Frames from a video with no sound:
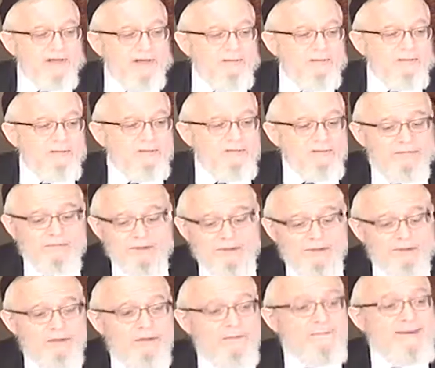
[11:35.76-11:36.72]
from
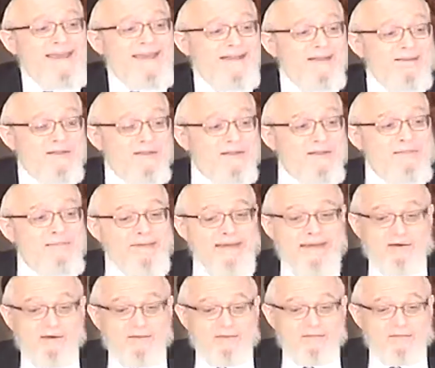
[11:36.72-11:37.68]
the bad to
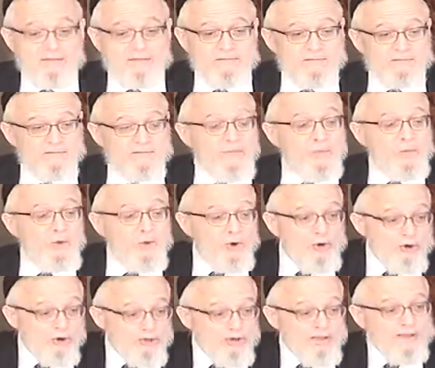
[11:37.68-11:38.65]
better, from
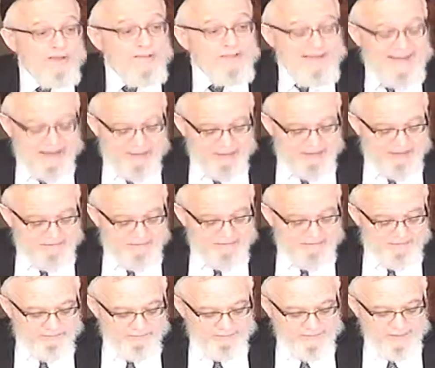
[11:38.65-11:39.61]
worse to better.
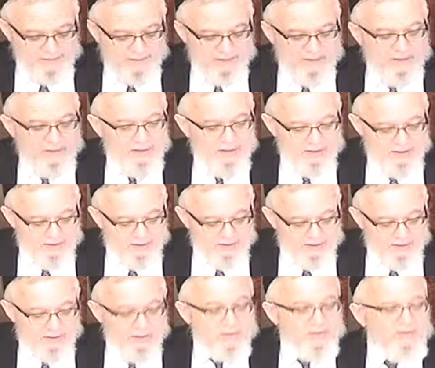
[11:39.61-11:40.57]

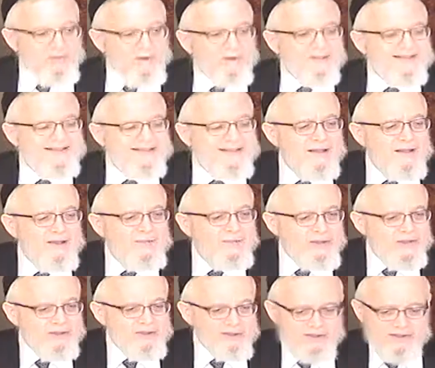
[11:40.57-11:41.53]
So first, the
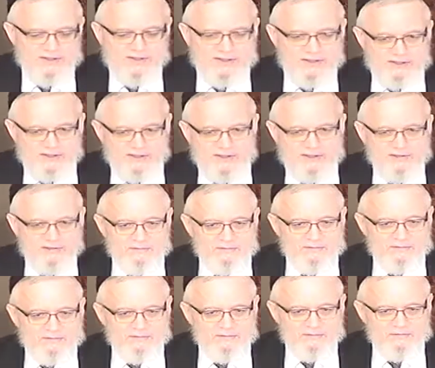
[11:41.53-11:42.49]
affliction ceased,
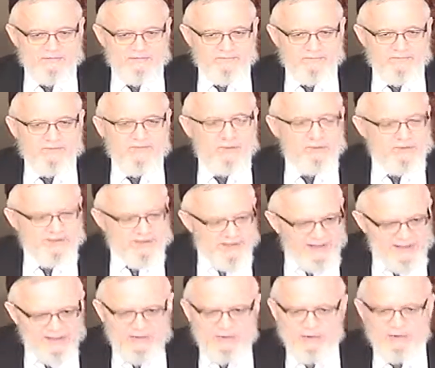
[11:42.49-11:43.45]
but we still
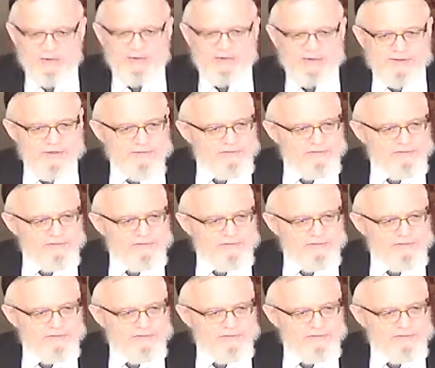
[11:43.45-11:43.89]
had chores.